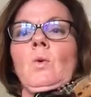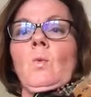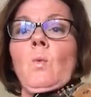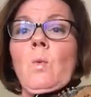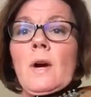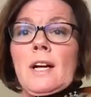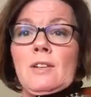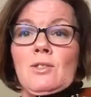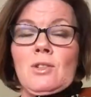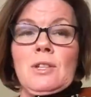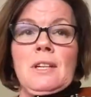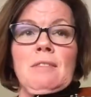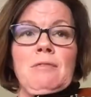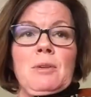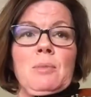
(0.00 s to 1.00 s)
Well done
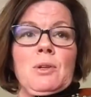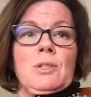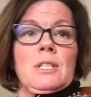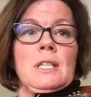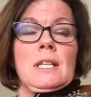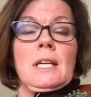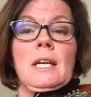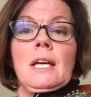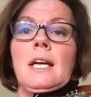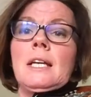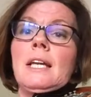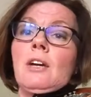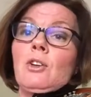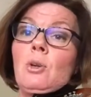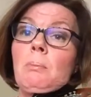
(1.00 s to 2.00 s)
everybody.
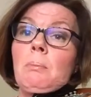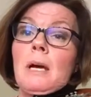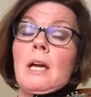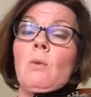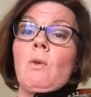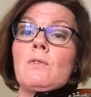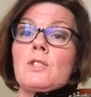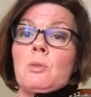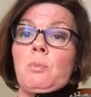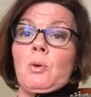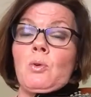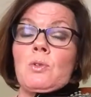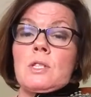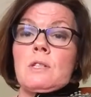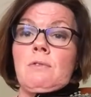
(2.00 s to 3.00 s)
Now you may want to
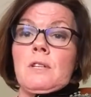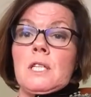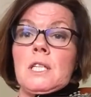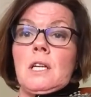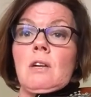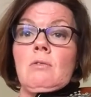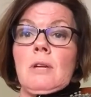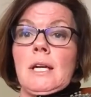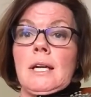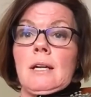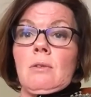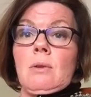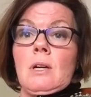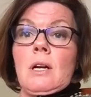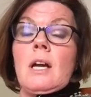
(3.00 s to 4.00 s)
pause the video now